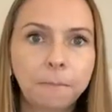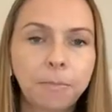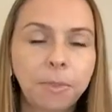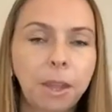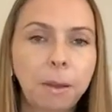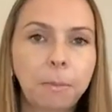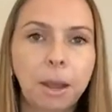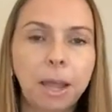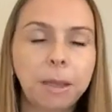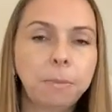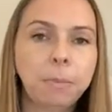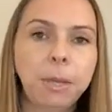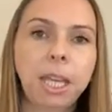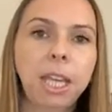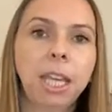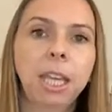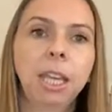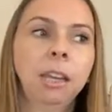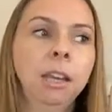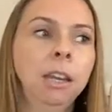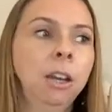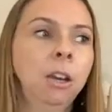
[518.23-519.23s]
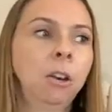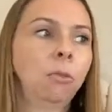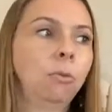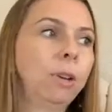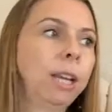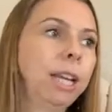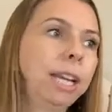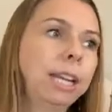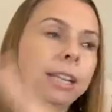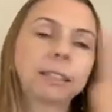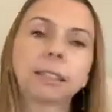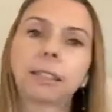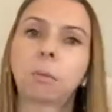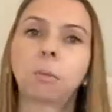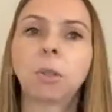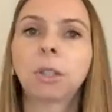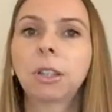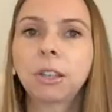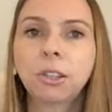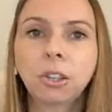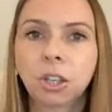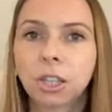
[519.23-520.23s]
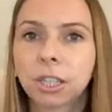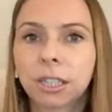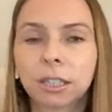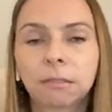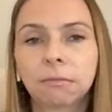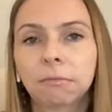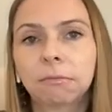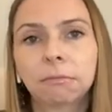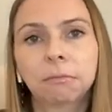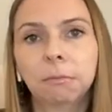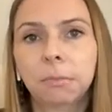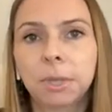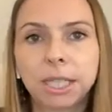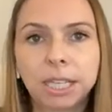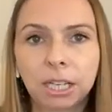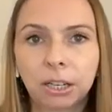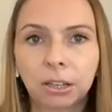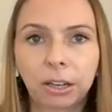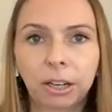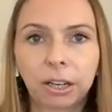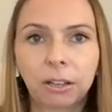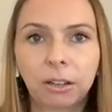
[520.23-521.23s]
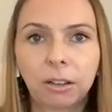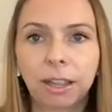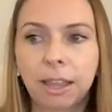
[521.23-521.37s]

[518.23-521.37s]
It might be reading some religious material.